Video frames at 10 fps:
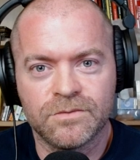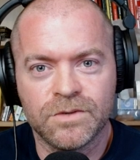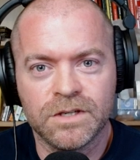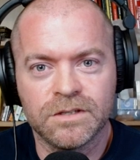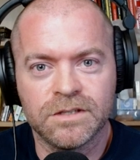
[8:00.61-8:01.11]

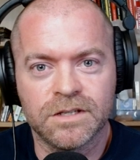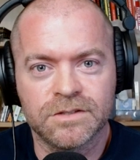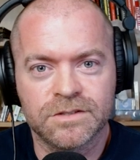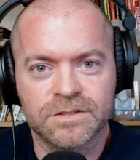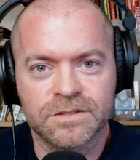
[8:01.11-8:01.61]

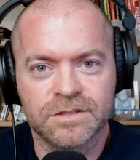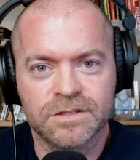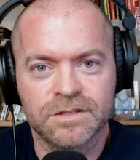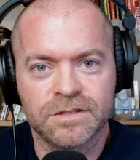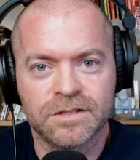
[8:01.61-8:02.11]
realness,
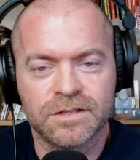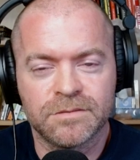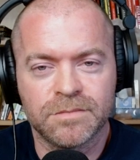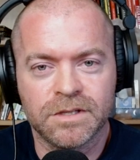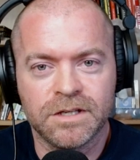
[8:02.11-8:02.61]

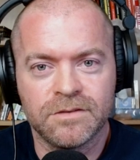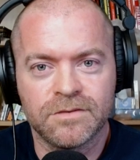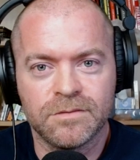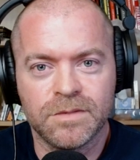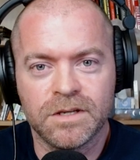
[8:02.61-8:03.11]

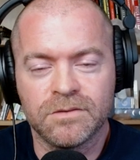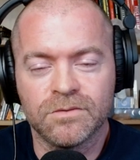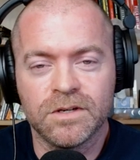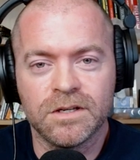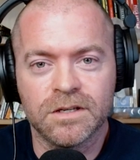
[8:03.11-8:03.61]
belief in being
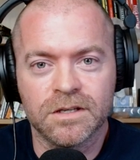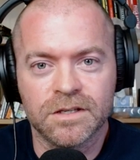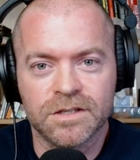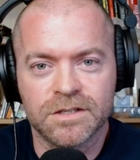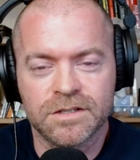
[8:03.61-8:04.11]

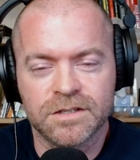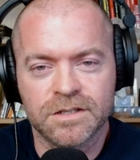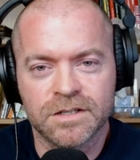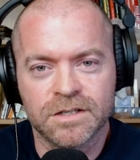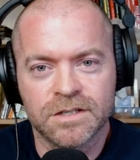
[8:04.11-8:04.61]
real,
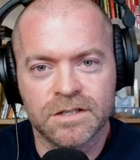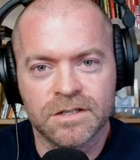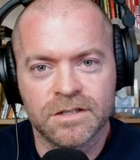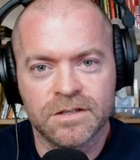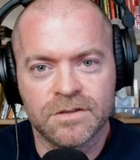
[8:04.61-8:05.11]

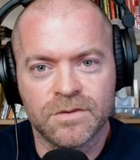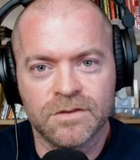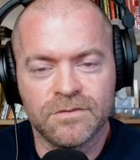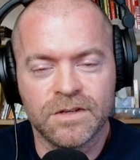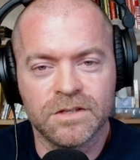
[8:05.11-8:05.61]
when
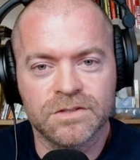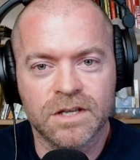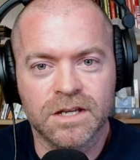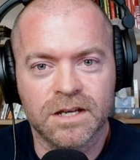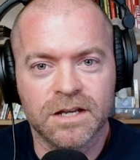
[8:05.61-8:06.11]
it feels
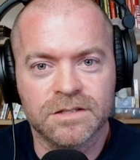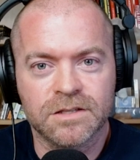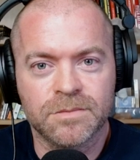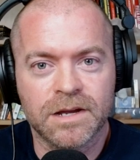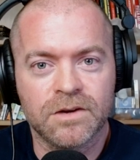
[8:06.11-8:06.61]
like it has
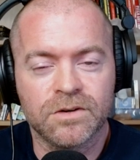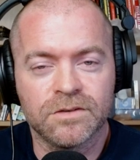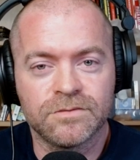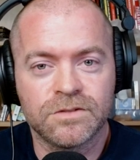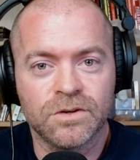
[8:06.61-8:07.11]
the power
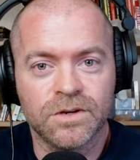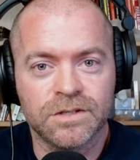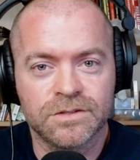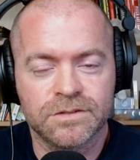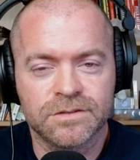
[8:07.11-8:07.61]
of
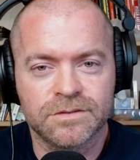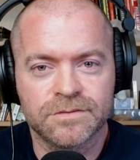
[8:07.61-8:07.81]
choice.